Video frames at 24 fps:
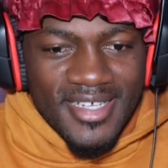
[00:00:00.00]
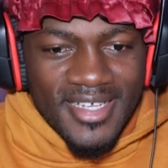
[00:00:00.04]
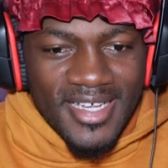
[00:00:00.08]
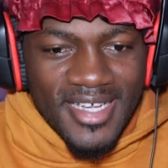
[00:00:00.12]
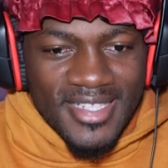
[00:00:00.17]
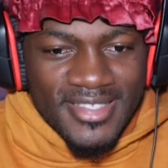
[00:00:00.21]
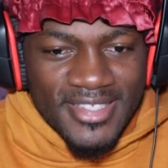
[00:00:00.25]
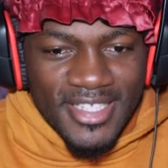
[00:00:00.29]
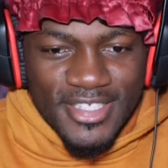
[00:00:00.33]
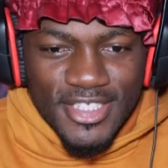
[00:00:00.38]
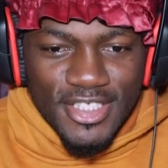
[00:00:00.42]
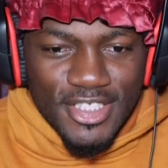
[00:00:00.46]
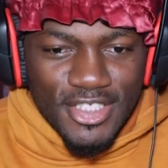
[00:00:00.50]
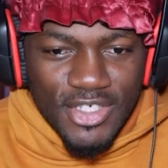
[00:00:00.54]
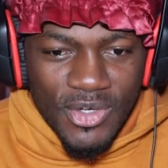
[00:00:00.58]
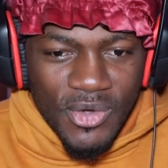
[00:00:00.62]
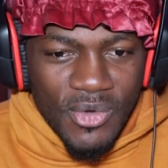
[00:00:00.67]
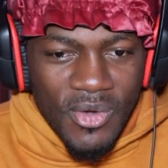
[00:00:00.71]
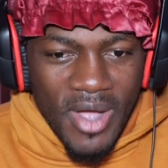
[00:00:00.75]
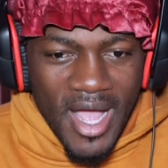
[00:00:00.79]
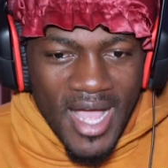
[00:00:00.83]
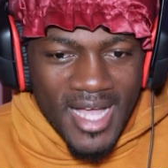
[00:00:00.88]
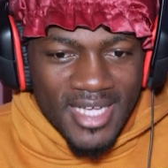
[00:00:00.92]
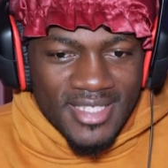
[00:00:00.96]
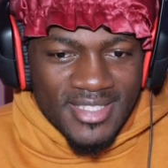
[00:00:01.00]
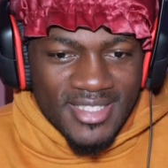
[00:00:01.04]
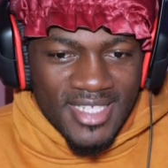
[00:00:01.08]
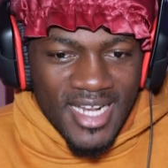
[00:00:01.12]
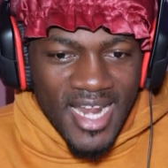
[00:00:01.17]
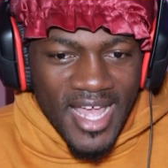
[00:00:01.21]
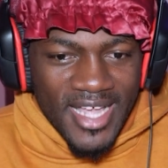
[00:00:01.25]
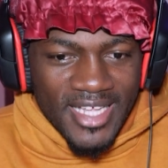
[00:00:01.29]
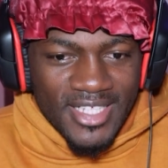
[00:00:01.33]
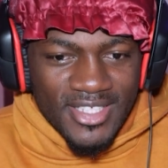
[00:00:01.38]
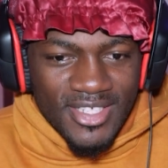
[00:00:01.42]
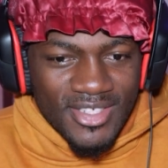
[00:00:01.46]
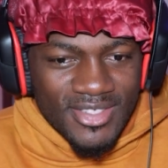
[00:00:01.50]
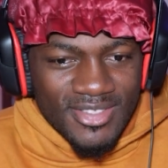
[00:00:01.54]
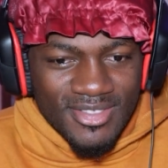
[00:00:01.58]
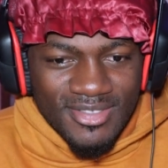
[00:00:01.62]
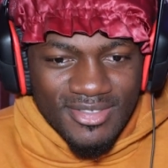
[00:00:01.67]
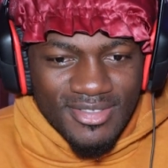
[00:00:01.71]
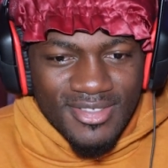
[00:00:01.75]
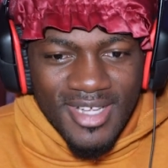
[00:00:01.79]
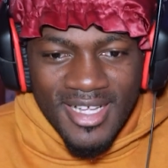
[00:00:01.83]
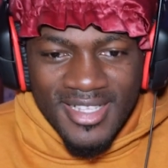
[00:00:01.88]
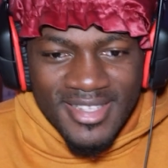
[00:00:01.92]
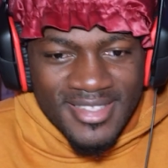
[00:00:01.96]
And this show has like
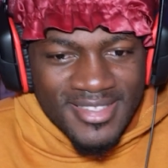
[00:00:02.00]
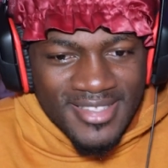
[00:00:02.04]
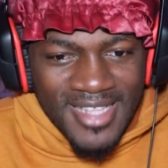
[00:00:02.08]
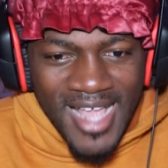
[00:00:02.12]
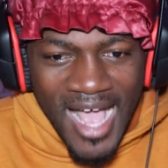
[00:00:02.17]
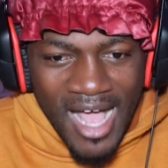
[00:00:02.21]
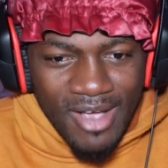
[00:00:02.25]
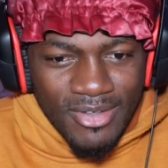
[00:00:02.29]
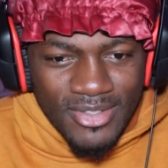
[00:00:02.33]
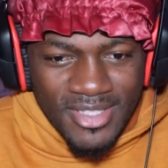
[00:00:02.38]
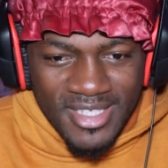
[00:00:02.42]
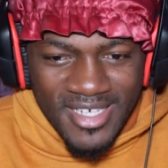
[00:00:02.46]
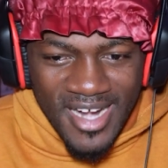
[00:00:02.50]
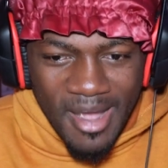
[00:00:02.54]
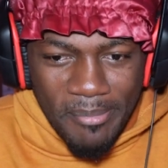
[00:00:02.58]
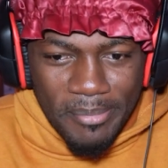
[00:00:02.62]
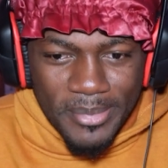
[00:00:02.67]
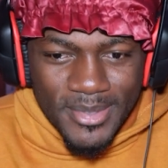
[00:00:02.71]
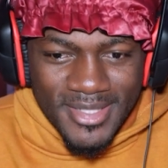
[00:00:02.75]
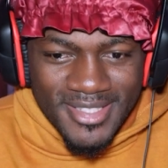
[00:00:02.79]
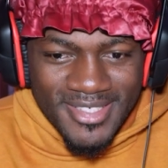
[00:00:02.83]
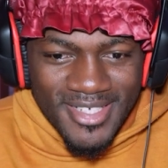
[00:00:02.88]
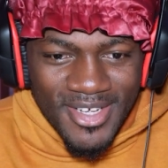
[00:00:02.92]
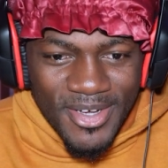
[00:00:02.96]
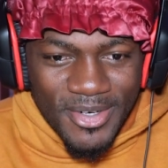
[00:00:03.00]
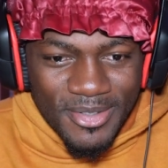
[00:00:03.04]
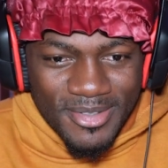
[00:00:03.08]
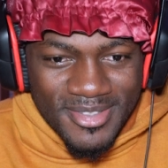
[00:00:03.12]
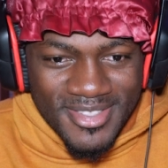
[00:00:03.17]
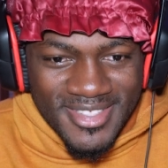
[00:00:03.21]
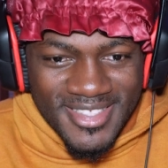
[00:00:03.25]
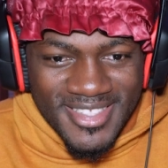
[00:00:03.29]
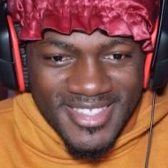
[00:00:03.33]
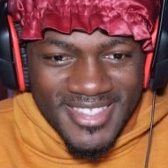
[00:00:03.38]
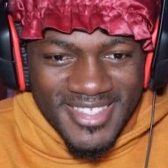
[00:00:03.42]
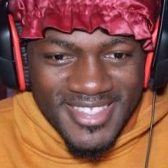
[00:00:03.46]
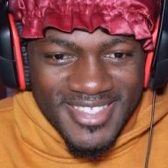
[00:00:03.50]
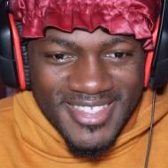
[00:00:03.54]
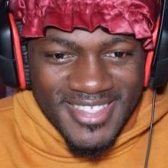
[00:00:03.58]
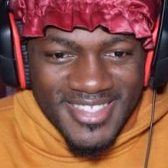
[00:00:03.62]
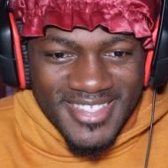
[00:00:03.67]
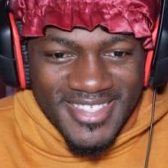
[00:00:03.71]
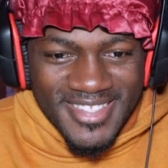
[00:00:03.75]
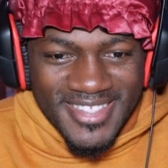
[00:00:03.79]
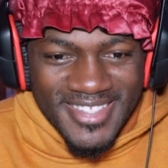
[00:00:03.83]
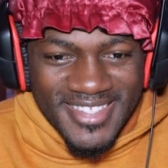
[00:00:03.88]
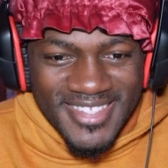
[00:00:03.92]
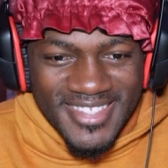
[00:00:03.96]
a thousand episodes.
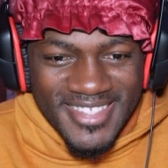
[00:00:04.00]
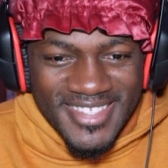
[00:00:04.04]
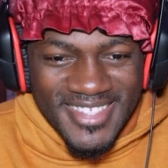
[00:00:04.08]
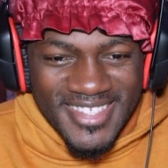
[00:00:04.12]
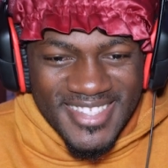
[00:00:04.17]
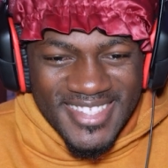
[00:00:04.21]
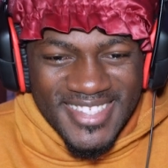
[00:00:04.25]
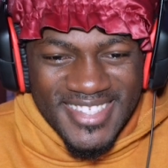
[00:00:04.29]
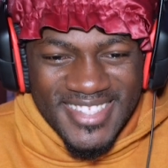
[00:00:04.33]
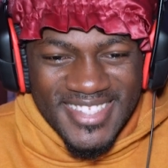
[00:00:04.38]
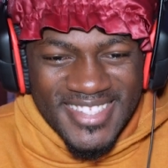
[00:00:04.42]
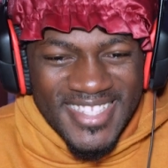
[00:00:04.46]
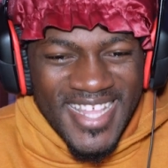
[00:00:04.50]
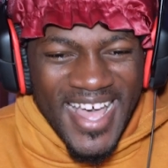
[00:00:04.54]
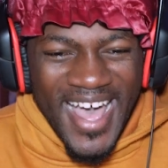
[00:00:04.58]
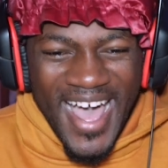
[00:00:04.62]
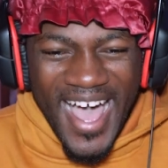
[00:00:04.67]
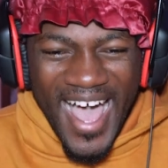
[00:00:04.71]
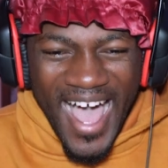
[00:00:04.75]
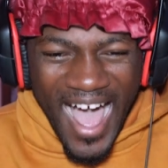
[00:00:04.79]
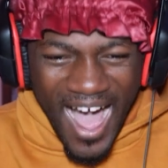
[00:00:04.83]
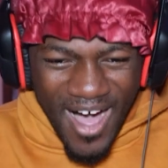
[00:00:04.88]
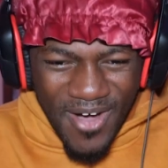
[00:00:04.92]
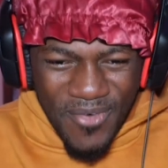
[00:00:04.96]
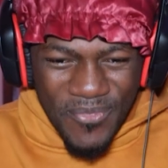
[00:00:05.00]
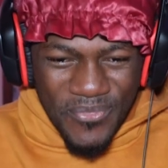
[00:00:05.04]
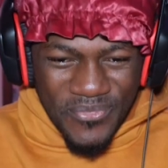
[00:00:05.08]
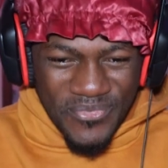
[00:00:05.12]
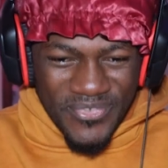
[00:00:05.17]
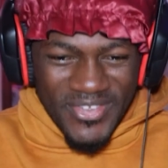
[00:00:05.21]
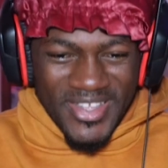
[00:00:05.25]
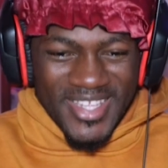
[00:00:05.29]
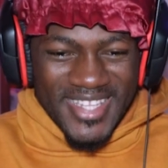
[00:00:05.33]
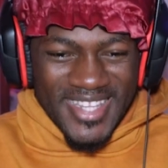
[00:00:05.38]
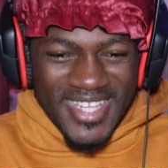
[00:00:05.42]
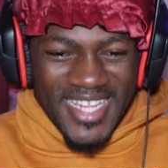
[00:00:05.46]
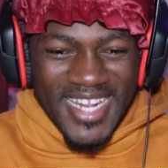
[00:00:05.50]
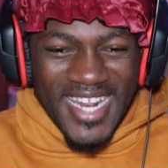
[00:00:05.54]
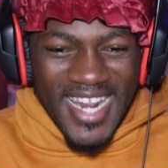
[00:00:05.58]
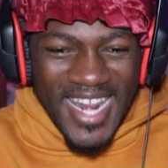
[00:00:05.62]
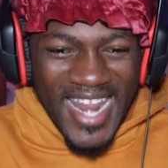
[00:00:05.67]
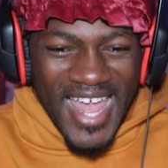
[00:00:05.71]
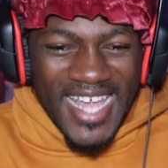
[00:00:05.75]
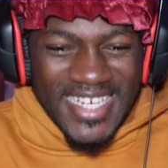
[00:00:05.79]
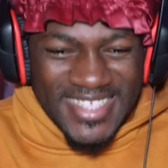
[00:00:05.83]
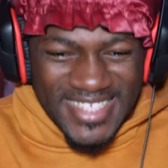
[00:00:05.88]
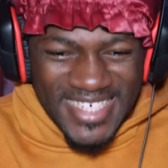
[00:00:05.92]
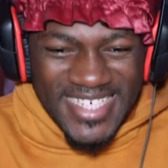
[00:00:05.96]
The outfit, the
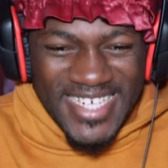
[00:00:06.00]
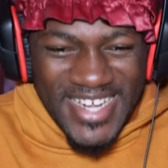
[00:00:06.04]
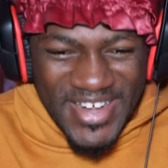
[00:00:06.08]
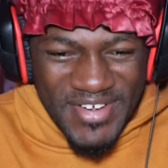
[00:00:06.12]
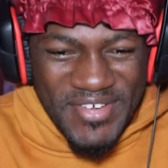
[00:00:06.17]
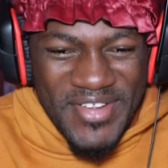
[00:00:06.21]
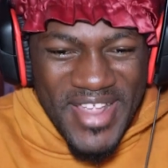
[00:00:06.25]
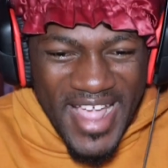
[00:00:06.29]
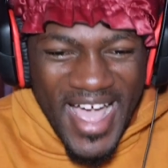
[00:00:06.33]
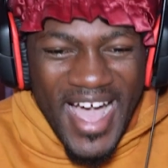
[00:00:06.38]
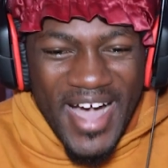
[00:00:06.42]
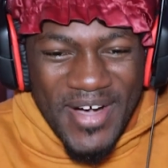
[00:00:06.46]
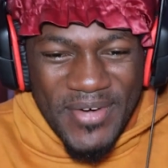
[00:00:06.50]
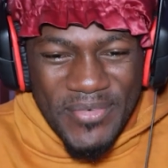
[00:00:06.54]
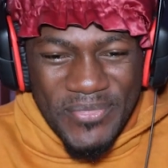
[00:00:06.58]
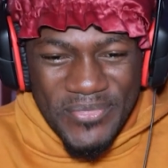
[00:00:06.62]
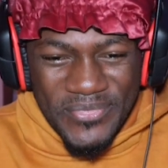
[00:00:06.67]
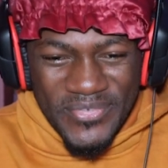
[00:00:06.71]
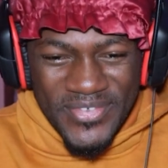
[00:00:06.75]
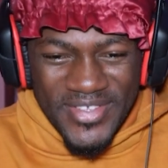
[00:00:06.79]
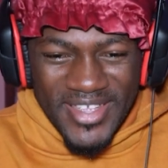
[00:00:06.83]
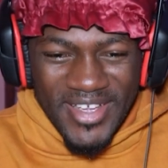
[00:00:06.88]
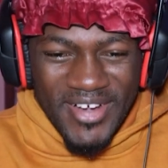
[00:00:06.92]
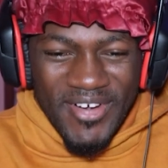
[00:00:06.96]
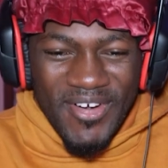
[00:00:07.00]
legendary outfit.